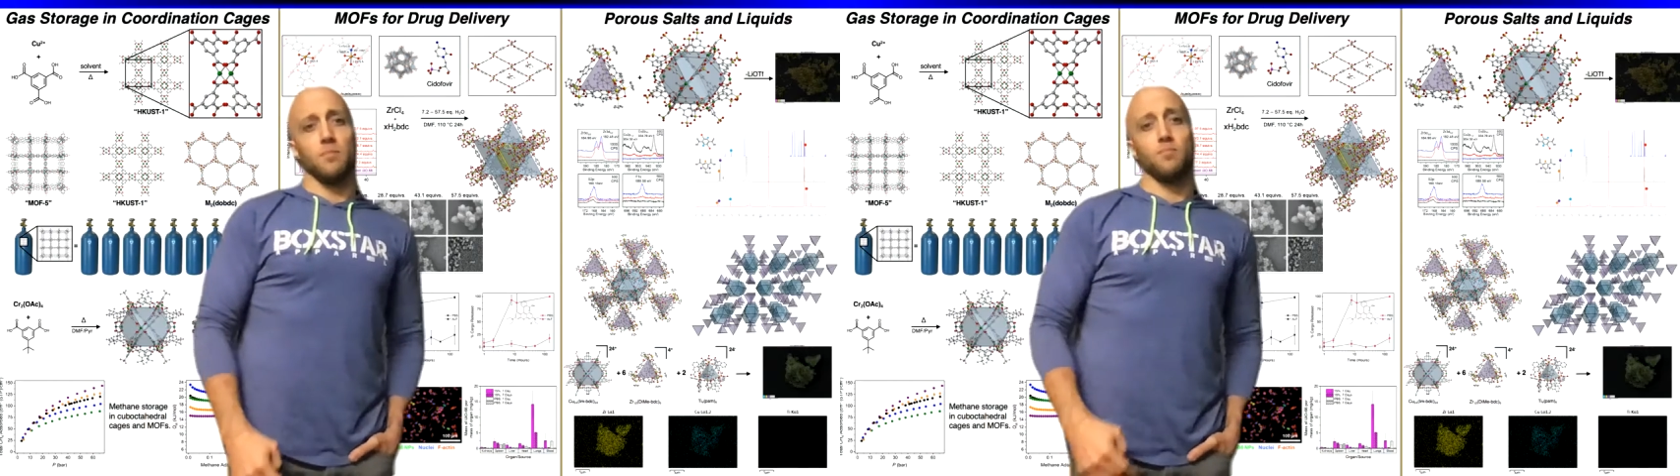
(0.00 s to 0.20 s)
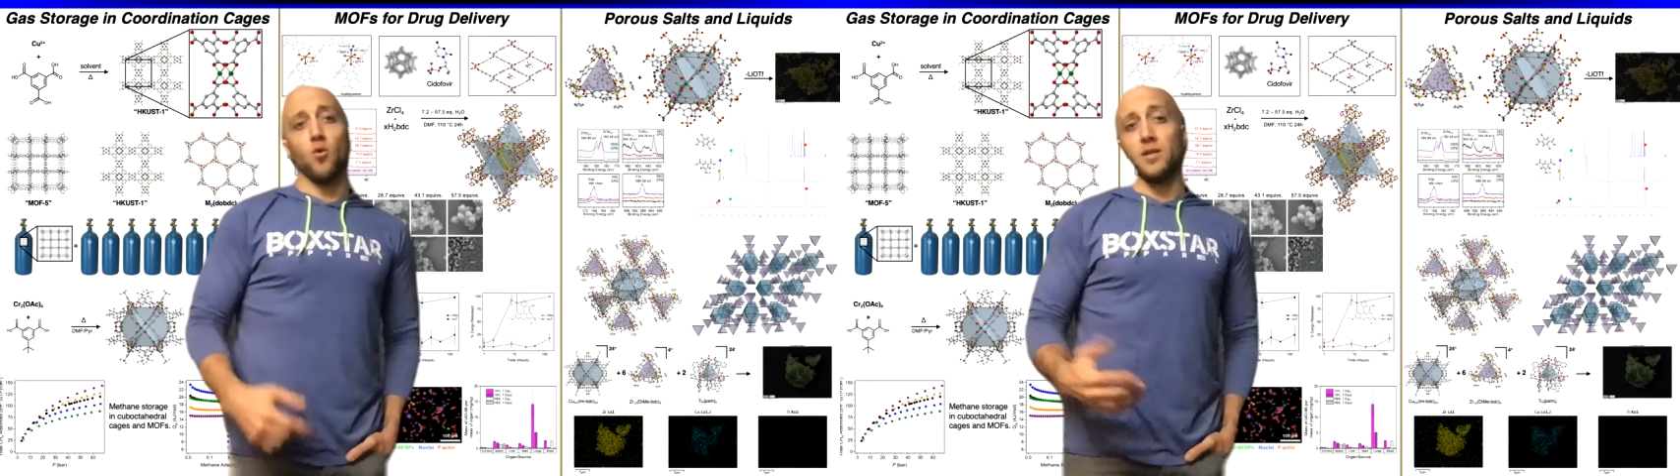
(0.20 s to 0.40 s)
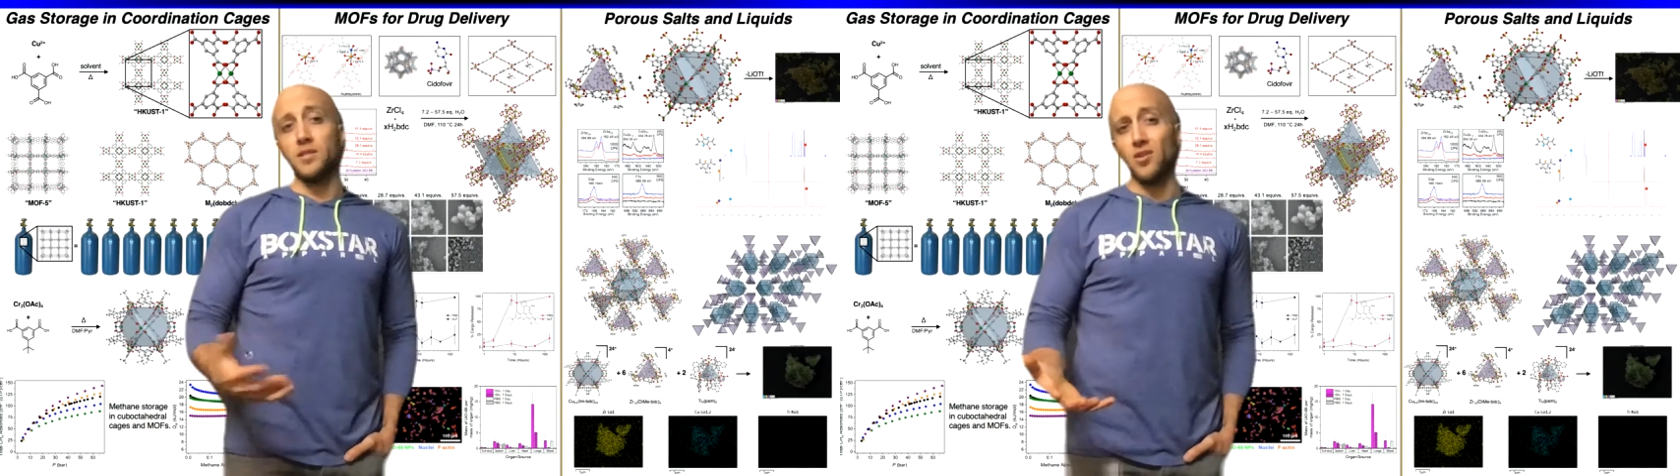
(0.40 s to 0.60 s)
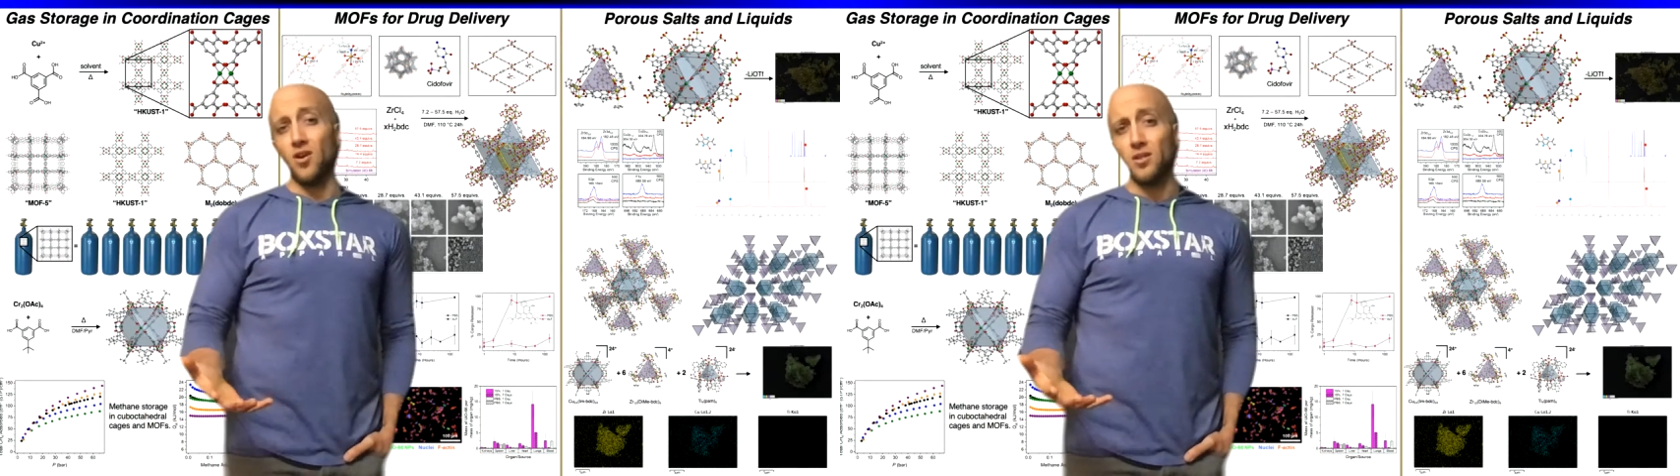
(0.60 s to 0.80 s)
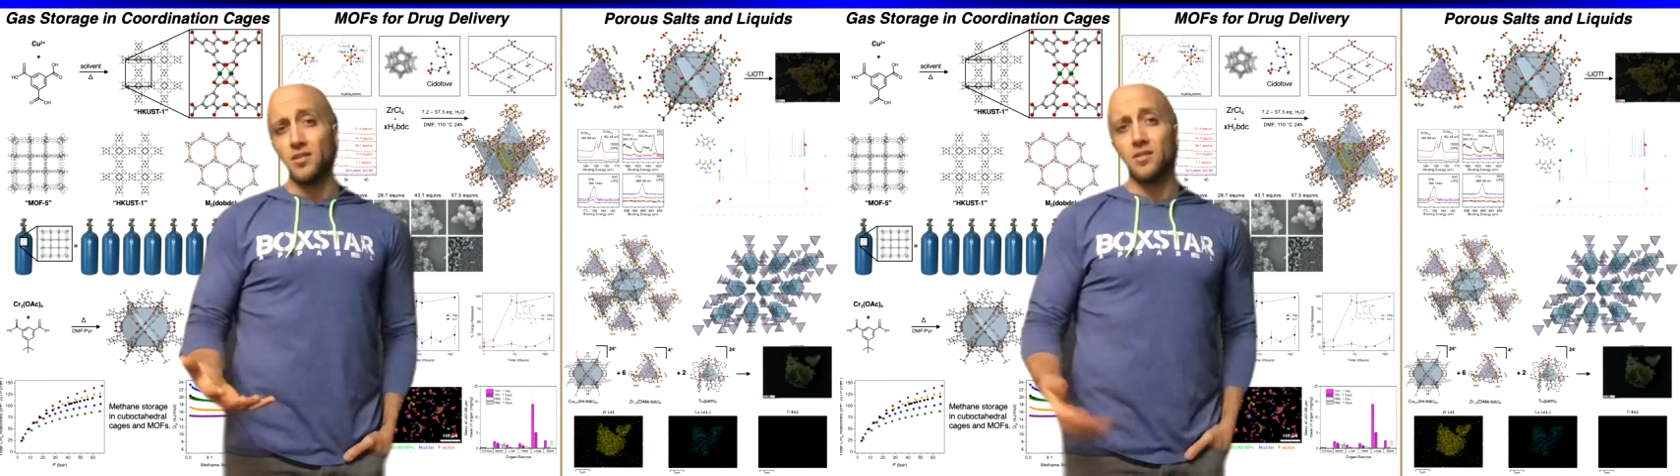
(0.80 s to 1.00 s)
porous
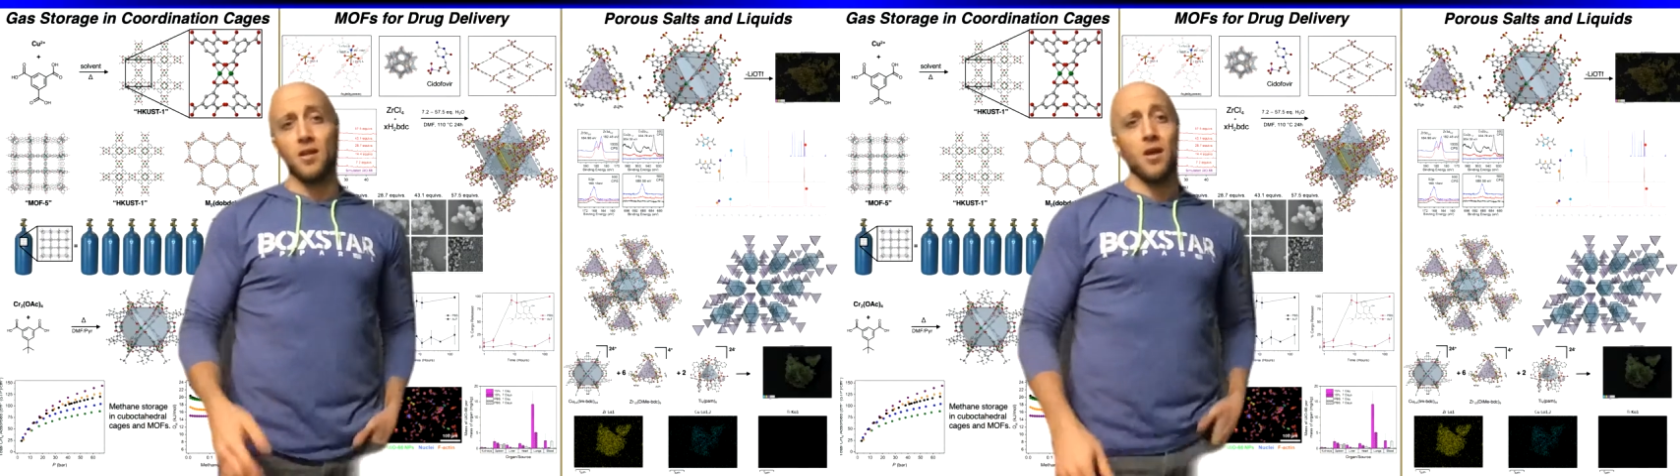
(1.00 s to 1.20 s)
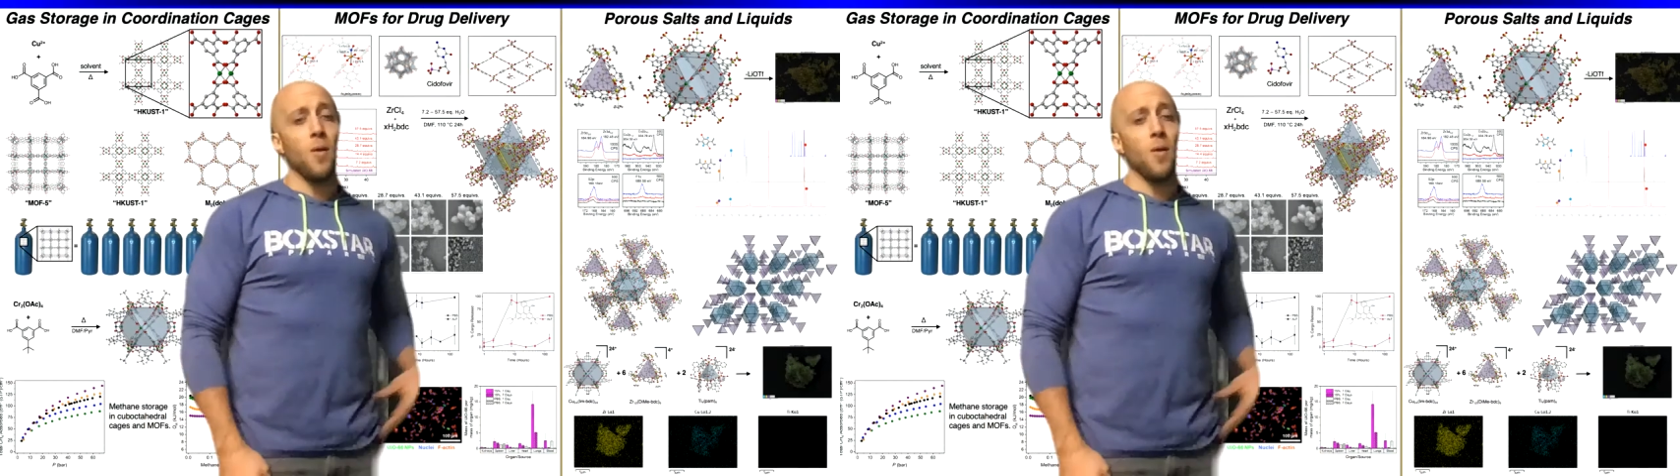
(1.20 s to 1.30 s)
salts